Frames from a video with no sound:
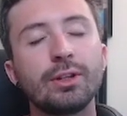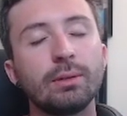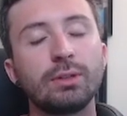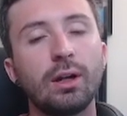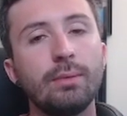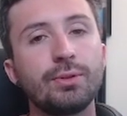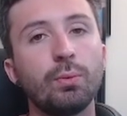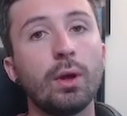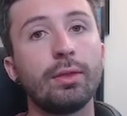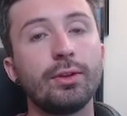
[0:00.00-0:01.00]
sometimes
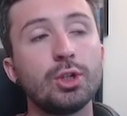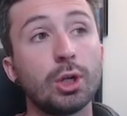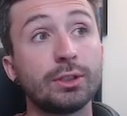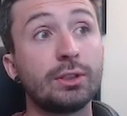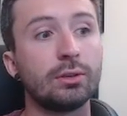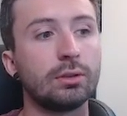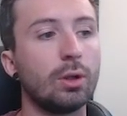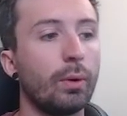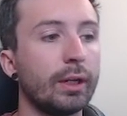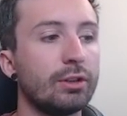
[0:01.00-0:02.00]
with just
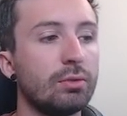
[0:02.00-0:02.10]
going into